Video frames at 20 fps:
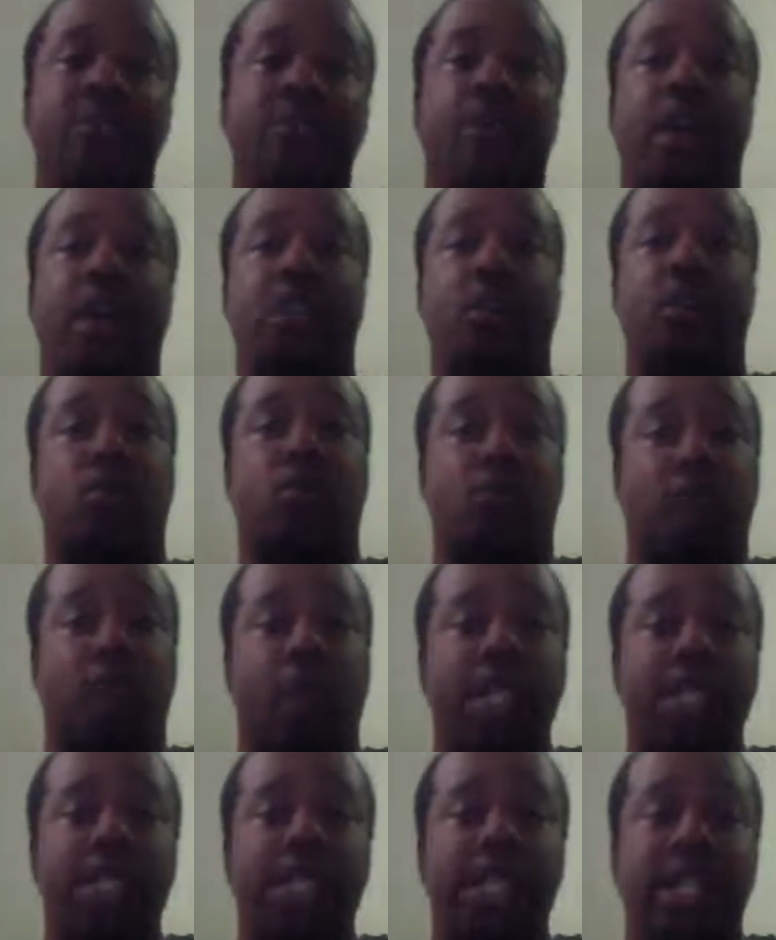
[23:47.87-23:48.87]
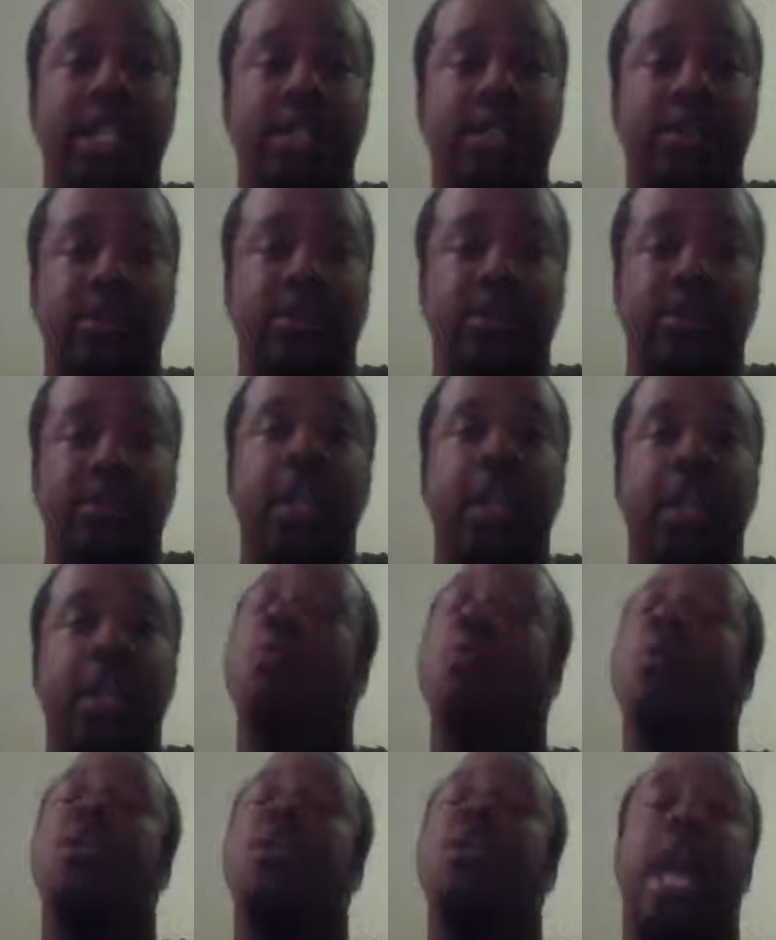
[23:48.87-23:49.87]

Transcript: as a racist, which I